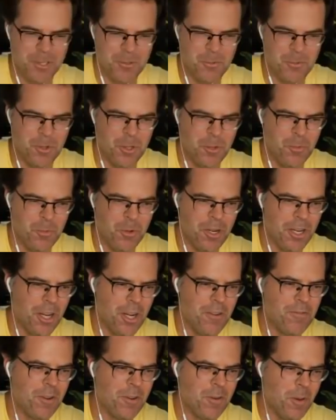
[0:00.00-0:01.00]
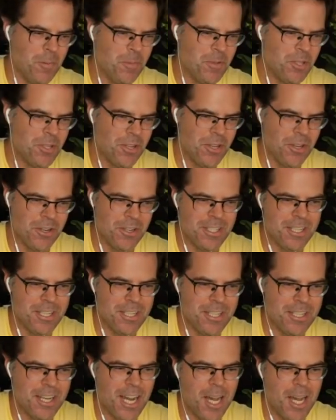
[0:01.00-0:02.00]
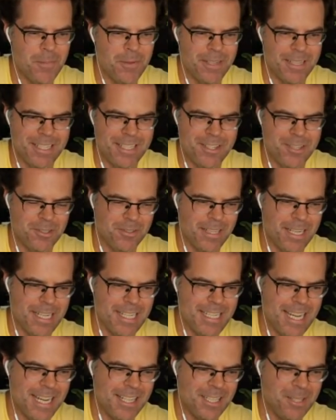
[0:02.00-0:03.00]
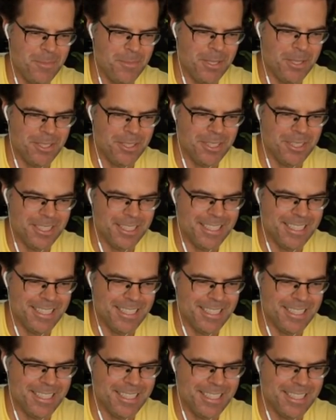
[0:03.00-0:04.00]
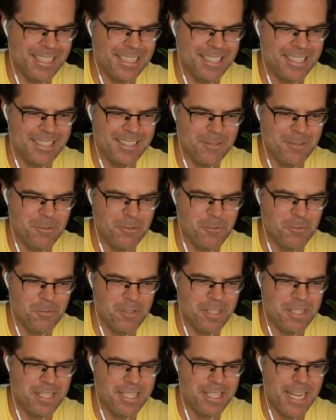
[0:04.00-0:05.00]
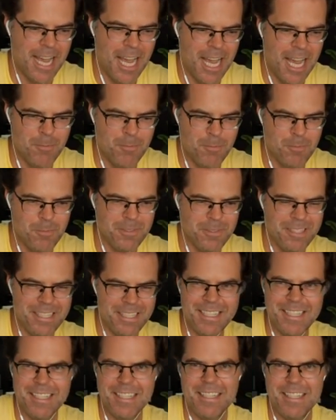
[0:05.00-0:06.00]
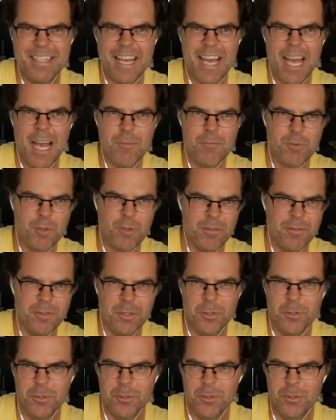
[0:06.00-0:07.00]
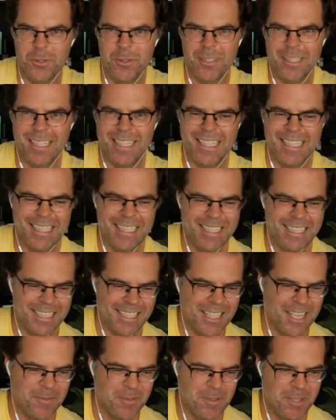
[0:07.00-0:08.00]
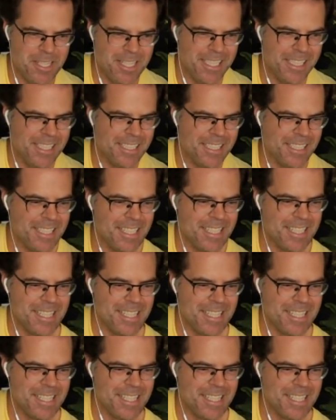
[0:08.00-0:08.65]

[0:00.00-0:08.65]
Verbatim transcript: we'll we'll go from obscure topics to right down the middle uh, dab dab review uh, conversations. We'll